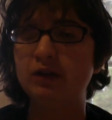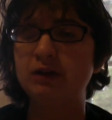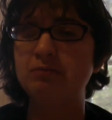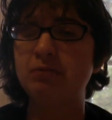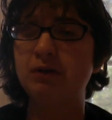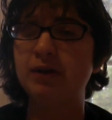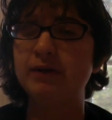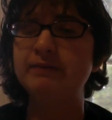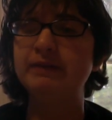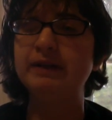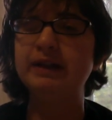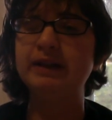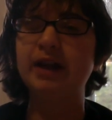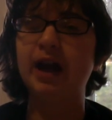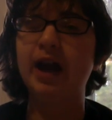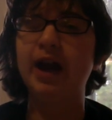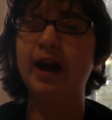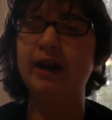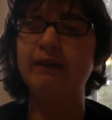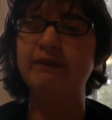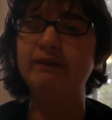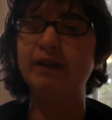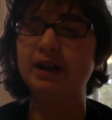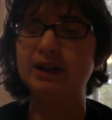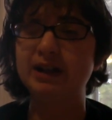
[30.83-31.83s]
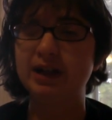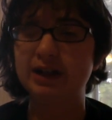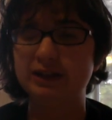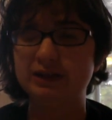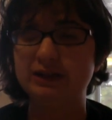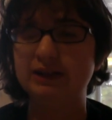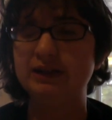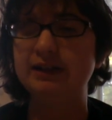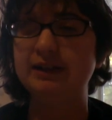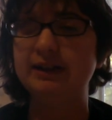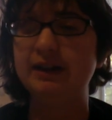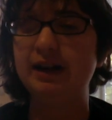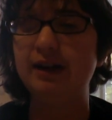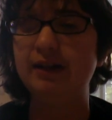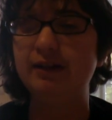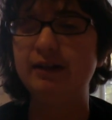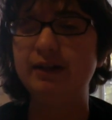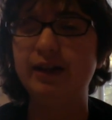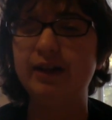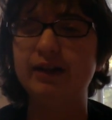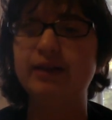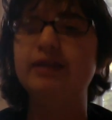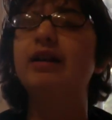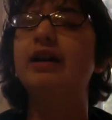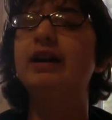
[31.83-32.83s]
The problem is I have not tested it out
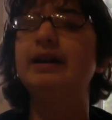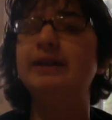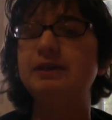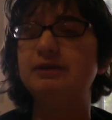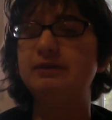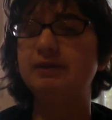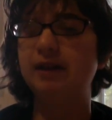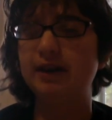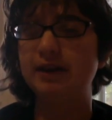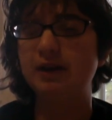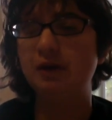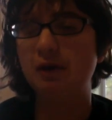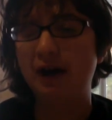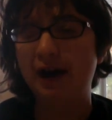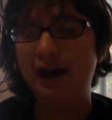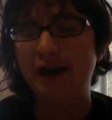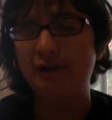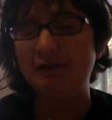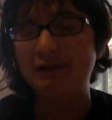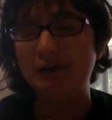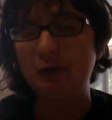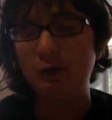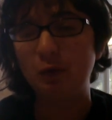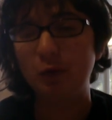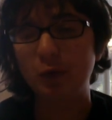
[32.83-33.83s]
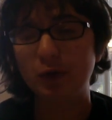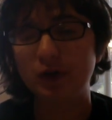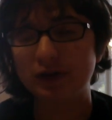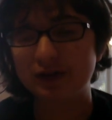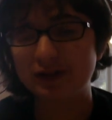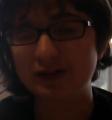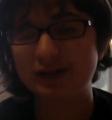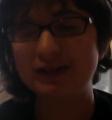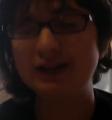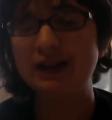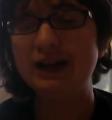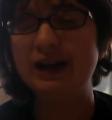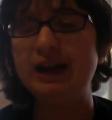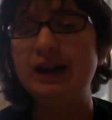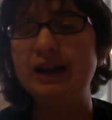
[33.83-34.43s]
yet, so I do not know how it works.